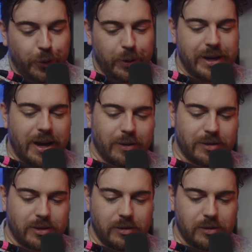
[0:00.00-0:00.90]
now
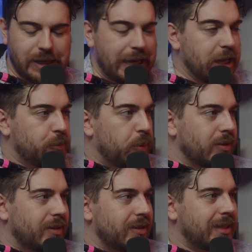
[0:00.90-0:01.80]
to the
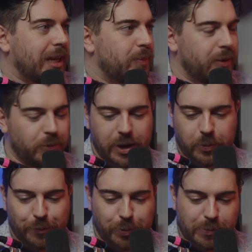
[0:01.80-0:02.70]
esports segment, where
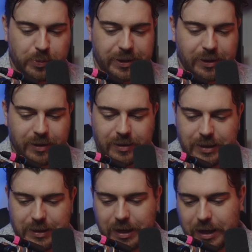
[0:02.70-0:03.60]
we've probably got
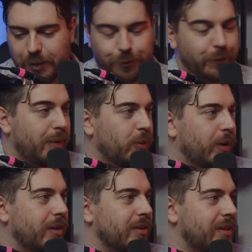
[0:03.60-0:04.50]
uh, far more
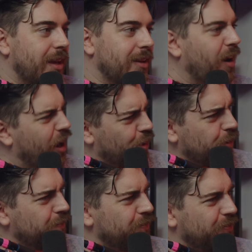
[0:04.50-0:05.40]
understanding. I
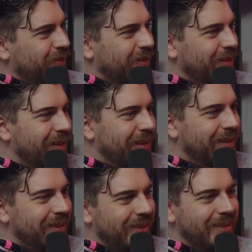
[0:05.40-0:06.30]
hope.
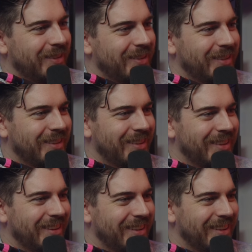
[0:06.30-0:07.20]
Well, yeah,
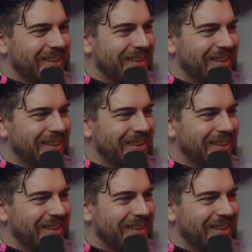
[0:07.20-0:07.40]
some of us,